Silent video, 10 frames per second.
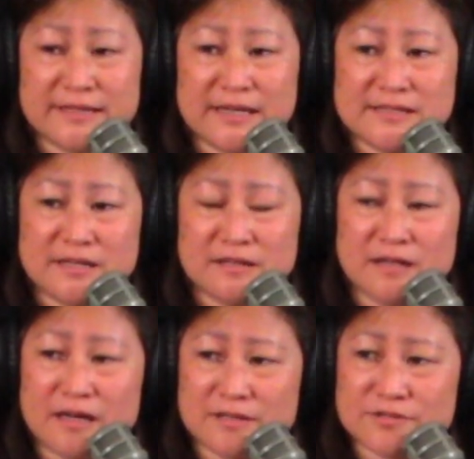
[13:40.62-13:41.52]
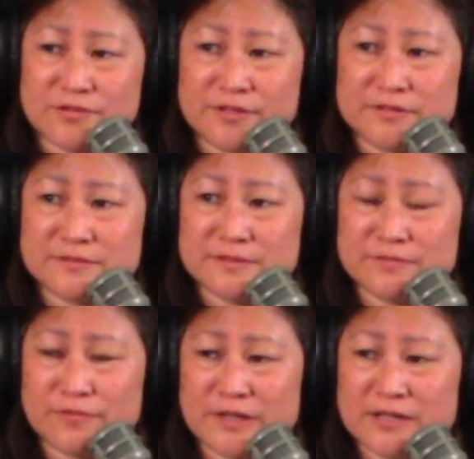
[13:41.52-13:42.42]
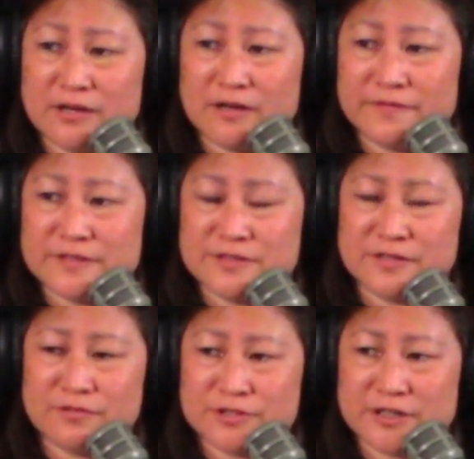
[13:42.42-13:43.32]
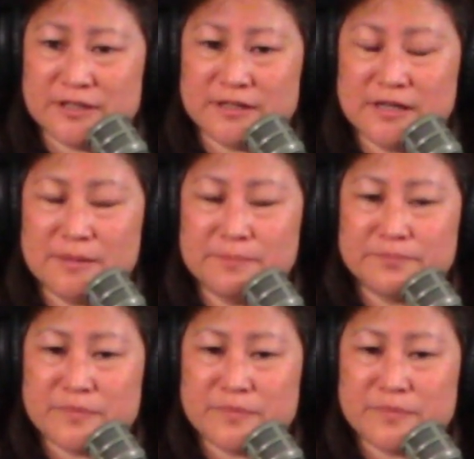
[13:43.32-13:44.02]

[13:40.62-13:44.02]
that's a lot of soil running off into the ocean.